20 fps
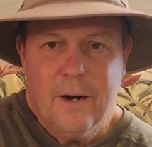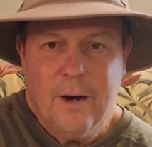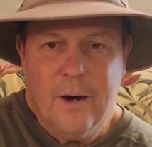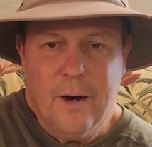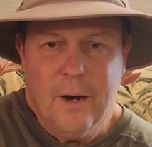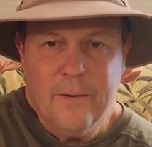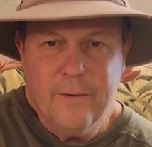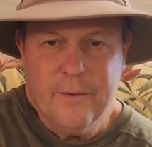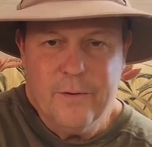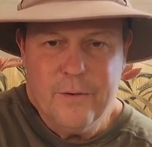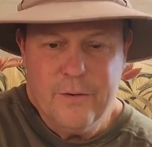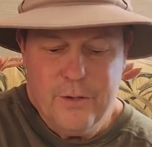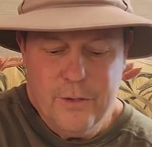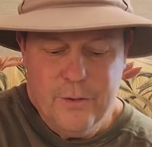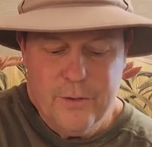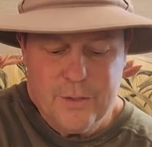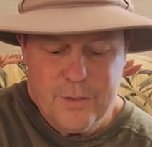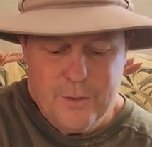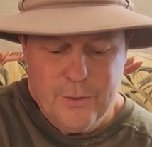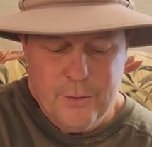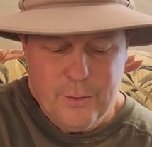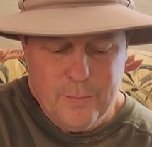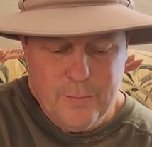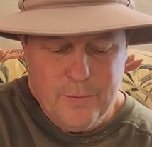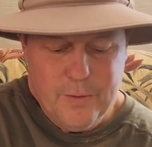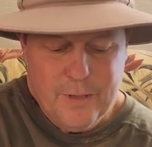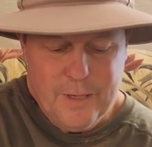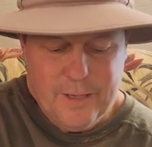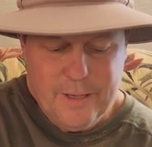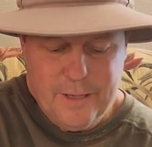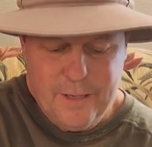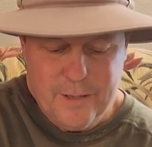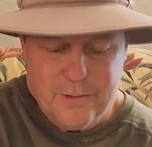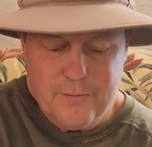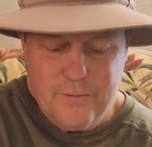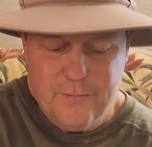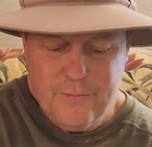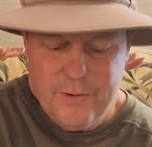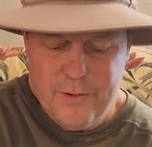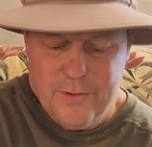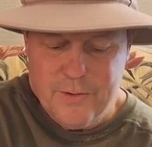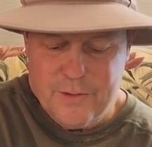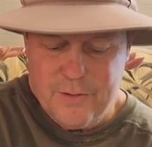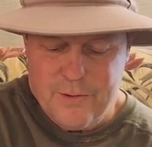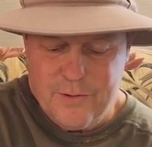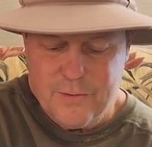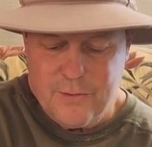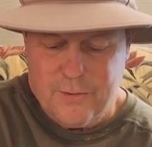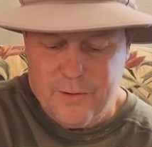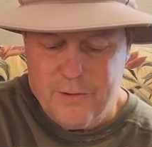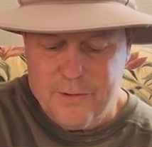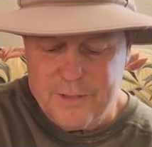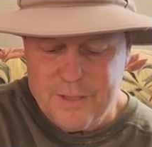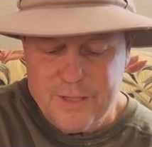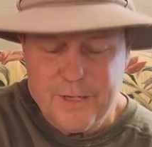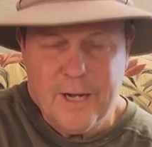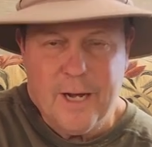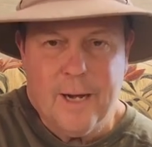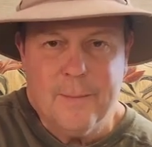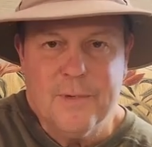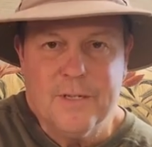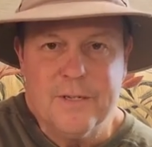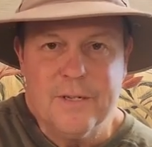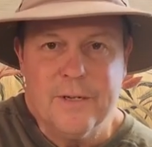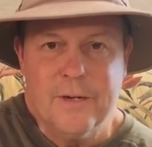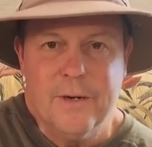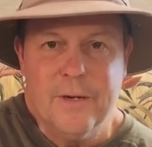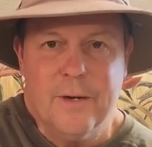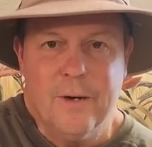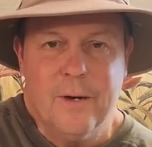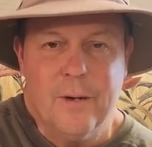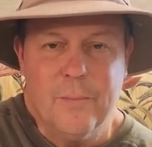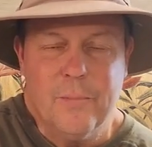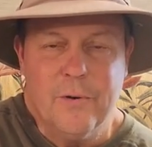On YouTube, it is reviews, tutorials, and commentary on